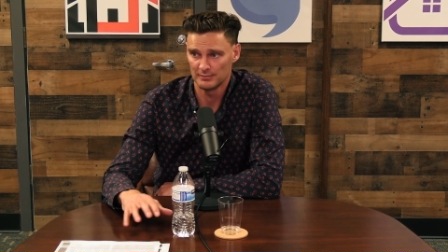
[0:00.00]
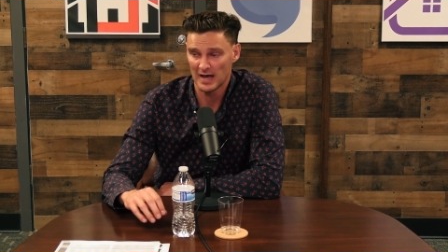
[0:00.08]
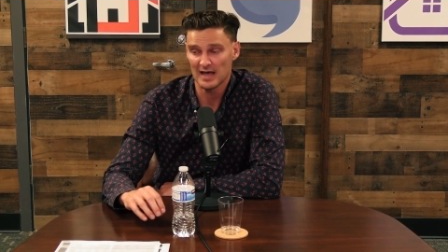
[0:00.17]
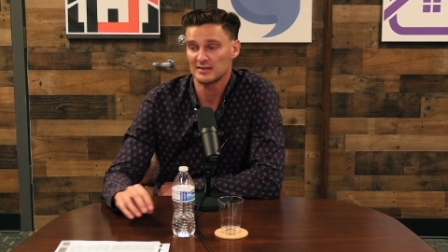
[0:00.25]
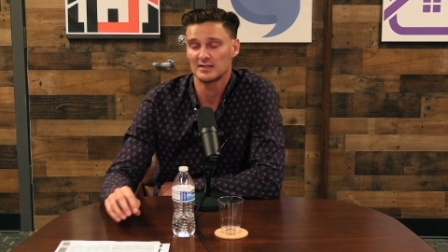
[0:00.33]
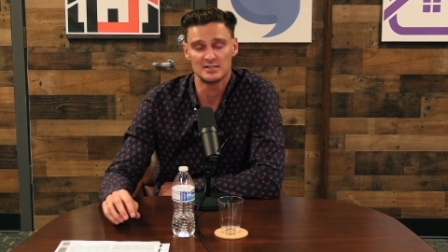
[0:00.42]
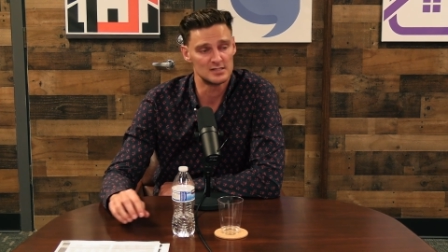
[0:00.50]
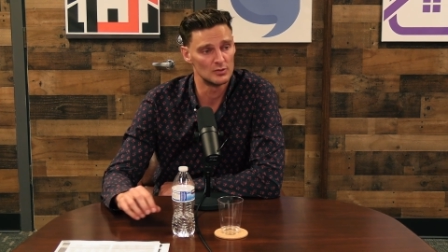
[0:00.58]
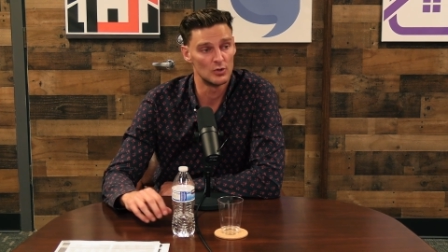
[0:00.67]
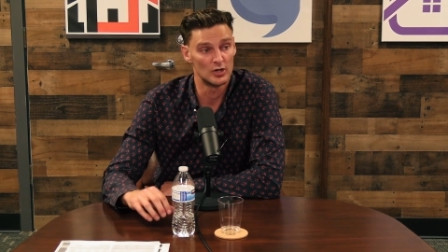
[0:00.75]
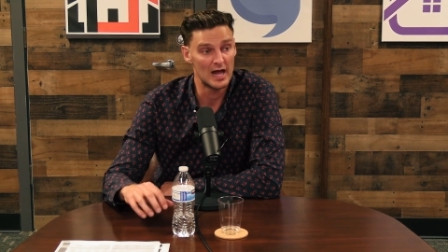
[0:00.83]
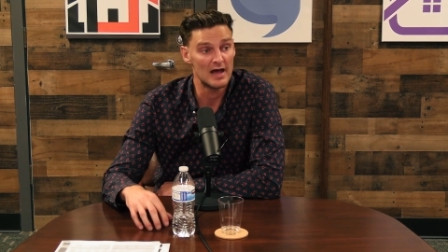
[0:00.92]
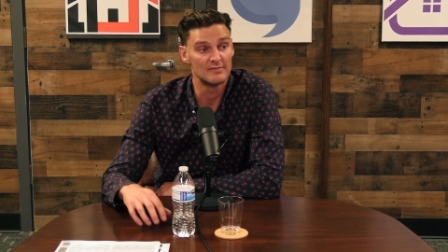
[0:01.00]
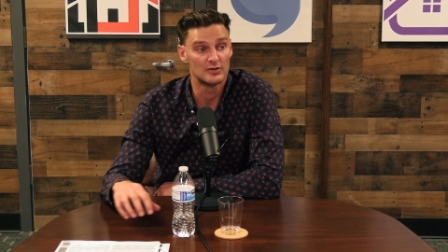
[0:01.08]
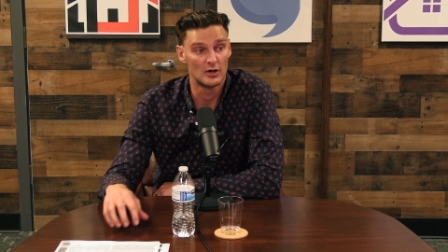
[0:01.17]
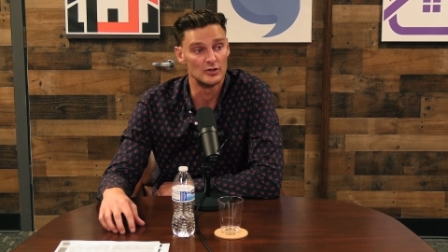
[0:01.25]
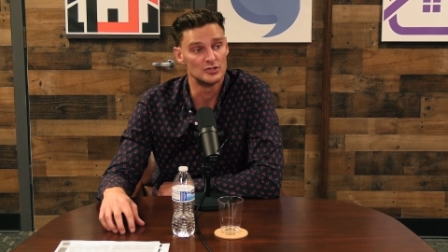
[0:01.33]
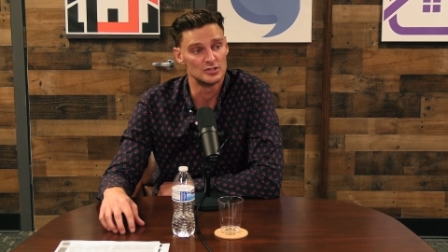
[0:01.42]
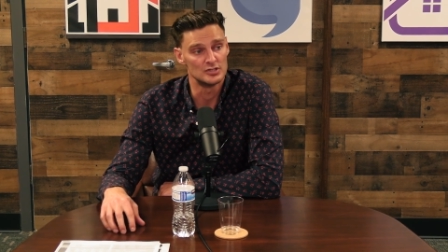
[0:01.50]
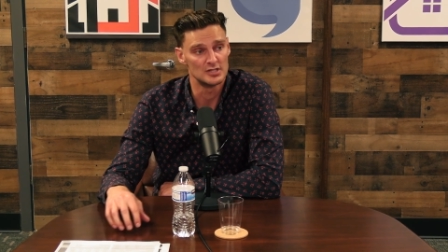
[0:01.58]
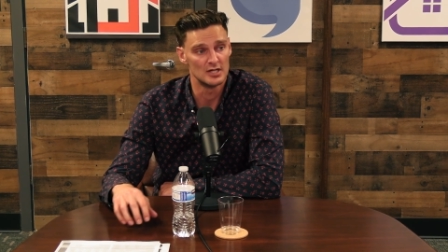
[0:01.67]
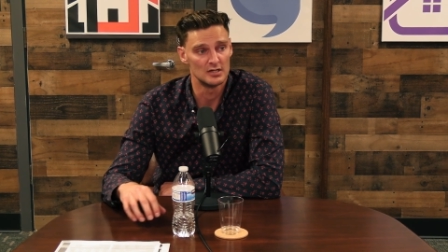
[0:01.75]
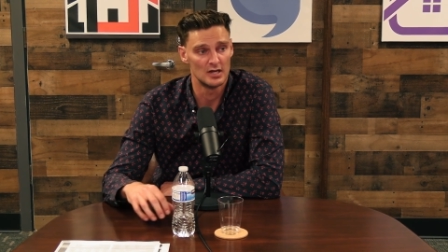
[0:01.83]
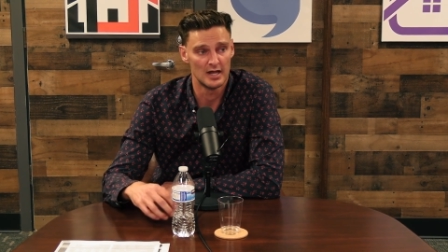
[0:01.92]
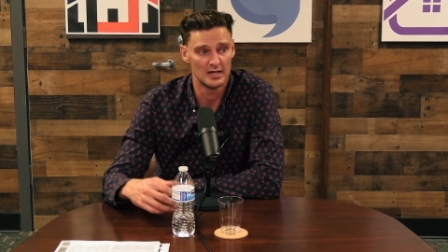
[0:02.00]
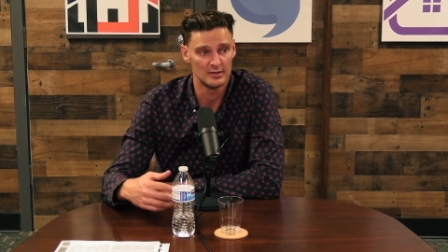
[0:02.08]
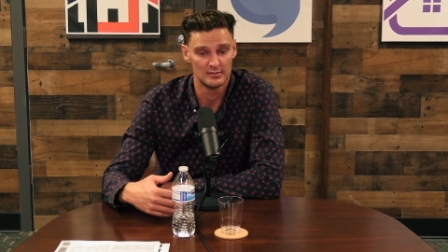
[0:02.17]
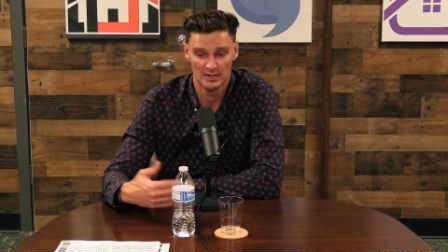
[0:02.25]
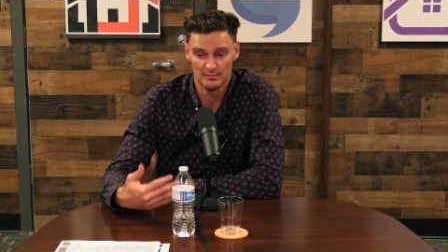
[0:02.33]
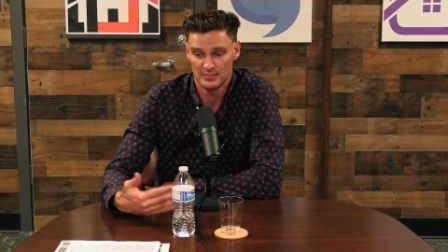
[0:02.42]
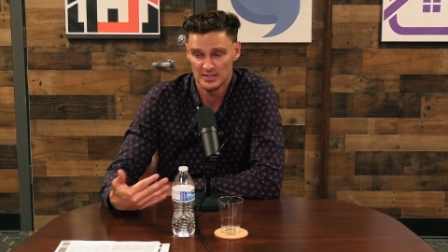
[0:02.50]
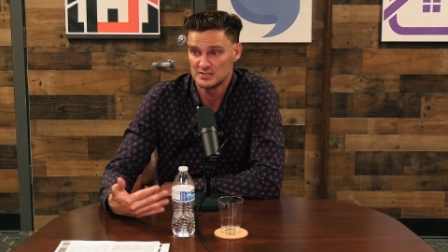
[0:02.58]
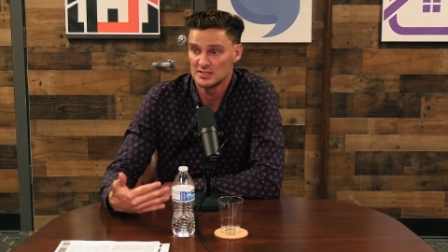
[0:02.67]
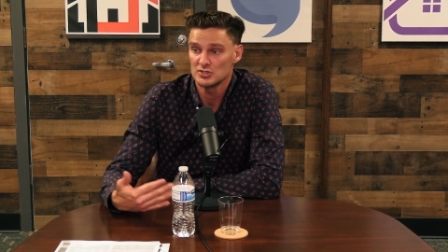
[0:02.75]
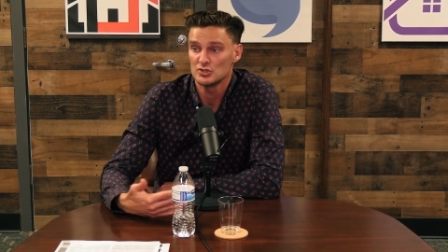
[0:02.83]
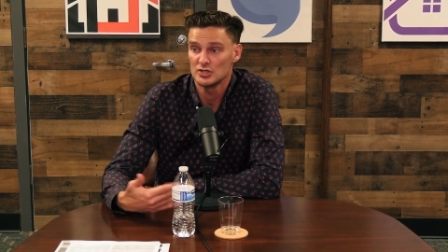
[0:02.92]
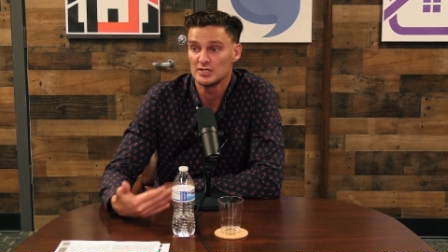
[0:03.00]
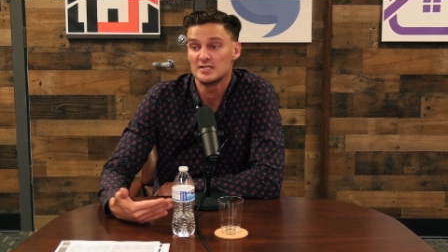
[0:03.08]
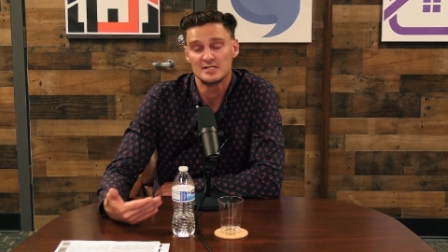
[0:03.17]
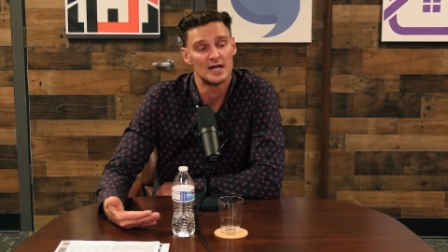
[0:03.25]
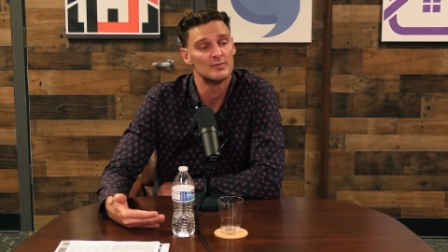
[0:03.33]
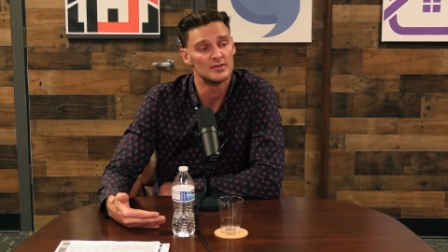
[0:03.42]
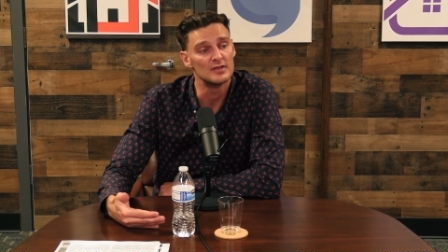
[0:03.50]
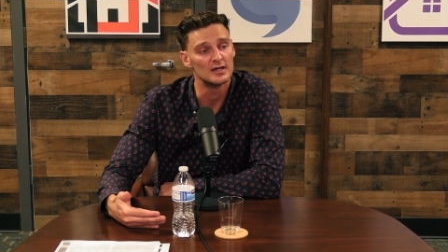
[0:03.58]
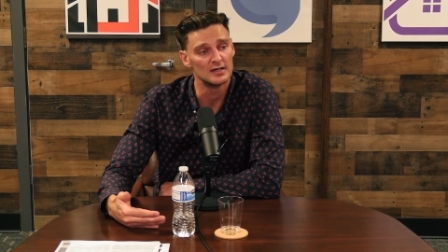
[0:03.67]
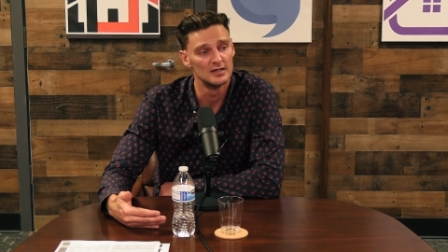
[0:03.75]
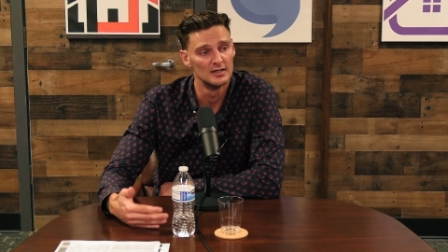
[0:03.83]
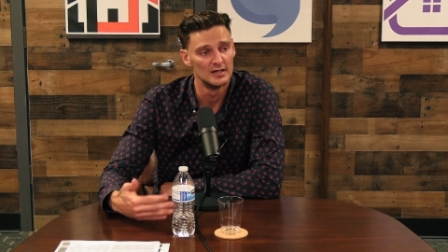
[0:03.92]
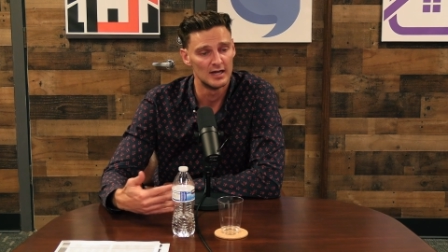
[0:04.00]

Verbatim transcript: athletes in the world have coaches, and uh, in business you need the same thing.